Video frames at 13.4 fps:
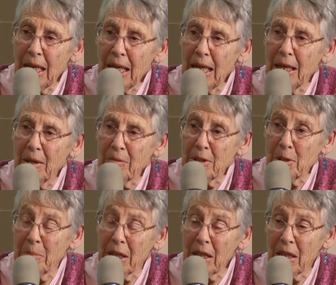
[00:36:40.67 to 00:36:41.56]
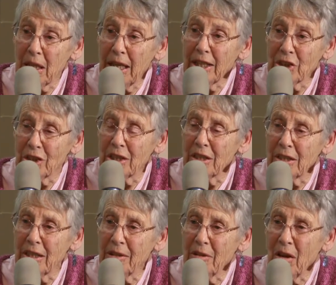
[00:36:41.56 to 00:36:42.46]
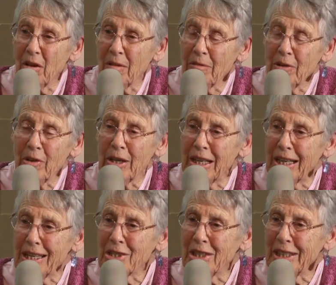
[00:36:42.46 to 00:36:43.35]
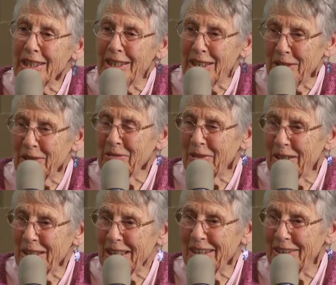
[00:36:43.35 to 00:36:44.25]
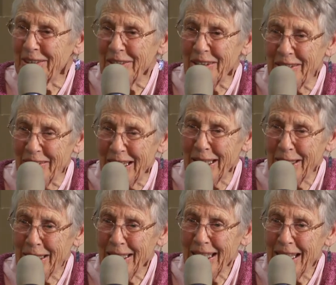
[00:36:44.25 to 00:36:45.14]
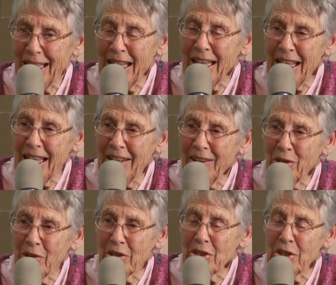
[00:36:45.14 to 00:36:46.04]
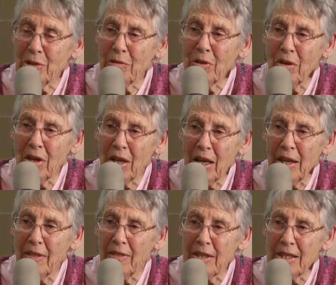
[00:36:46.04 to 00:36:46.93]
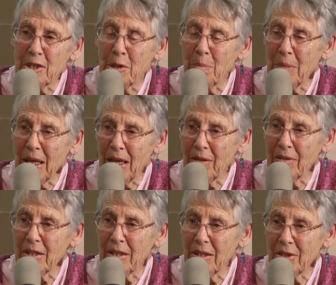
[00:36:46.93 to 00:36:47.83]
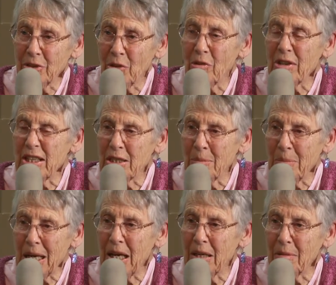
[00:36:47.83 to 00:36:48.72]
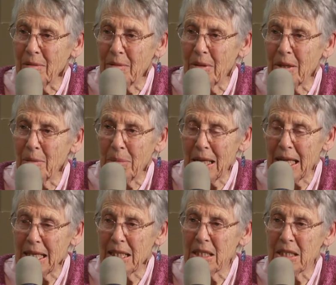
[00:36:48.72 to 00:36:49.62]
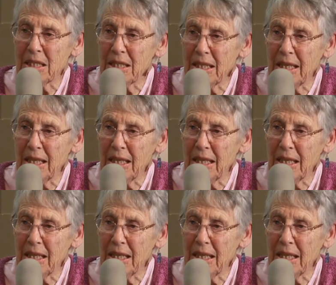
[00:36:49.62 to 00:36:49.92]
And it was a big collection and all very nicely identified and all of that. And of course, she wrote a lot of things about, stories about the plants.